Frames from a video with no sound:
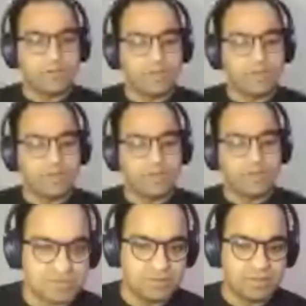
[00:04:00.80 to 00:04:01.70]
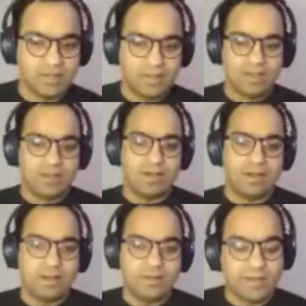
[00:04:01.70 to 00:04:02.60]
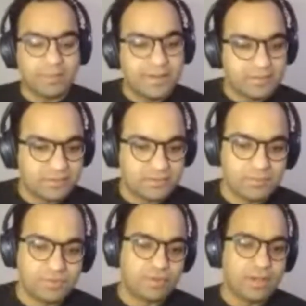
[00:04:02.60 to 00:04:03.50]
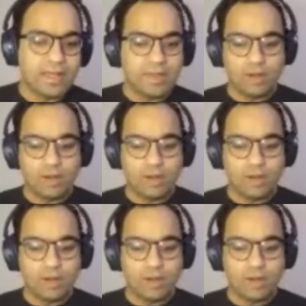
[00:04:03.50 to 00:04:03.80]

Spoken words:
of satisfaction. Recommender systems rely